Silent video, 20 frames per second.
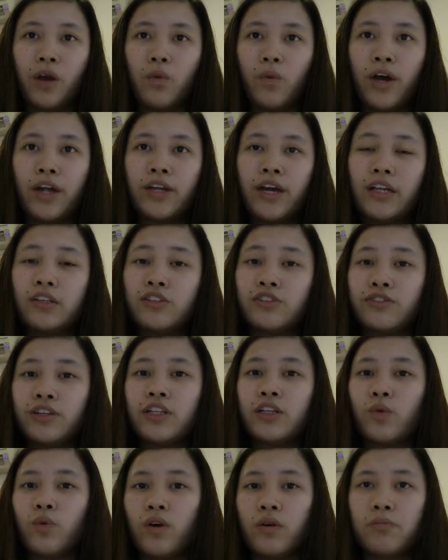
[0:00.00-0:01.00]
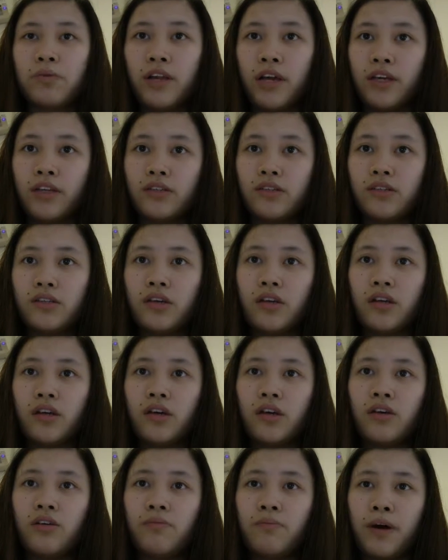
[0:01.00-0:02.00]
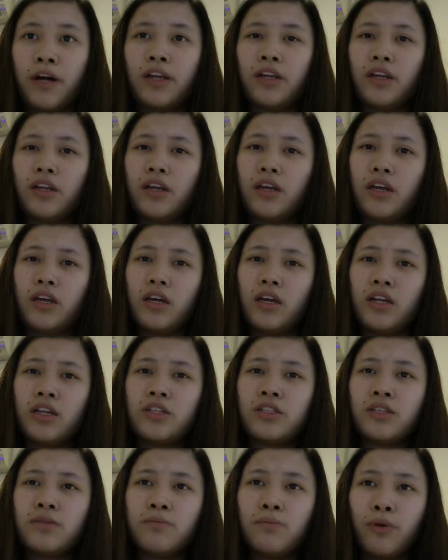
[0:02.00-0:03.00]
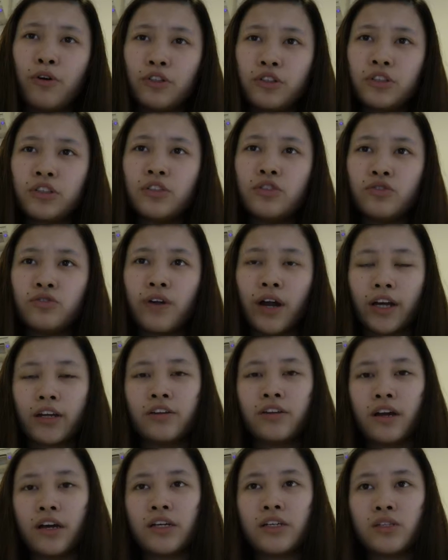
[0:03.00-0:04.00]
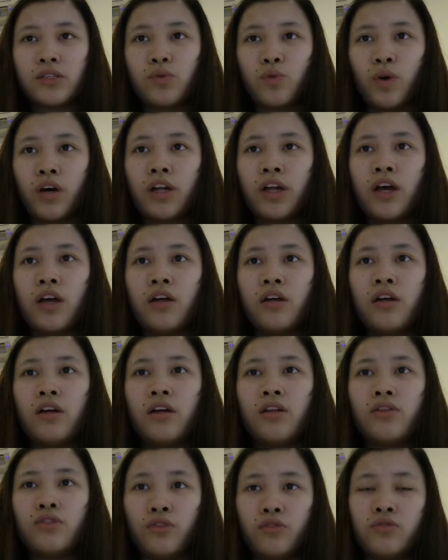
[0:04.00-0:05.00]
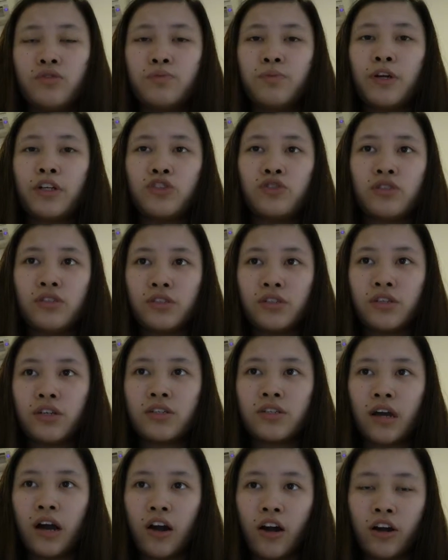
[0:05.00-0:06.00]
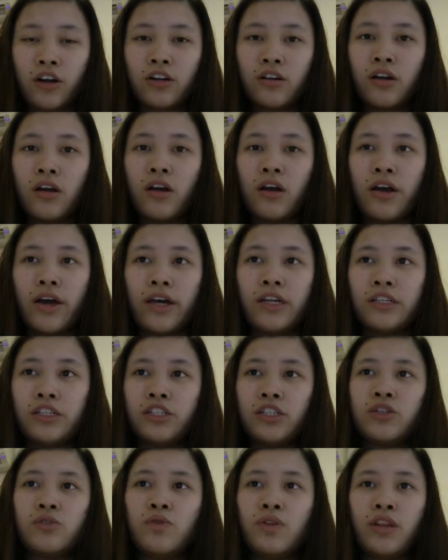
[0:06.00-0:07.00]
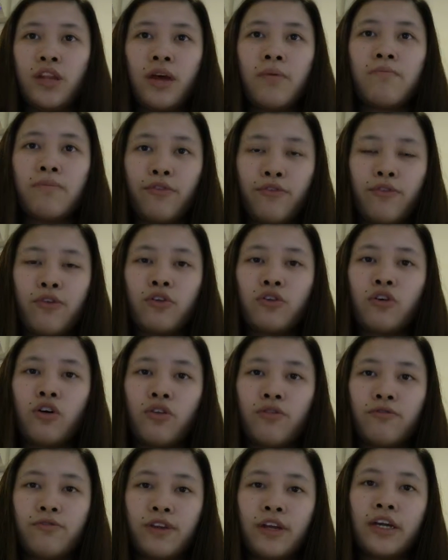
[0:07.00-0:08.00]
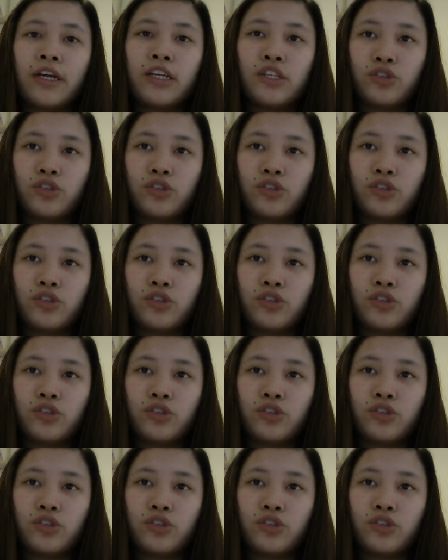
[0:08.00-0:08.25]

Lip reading: when entering the workplace, but it is important to recognize what those prejudices are and deal with them before conflict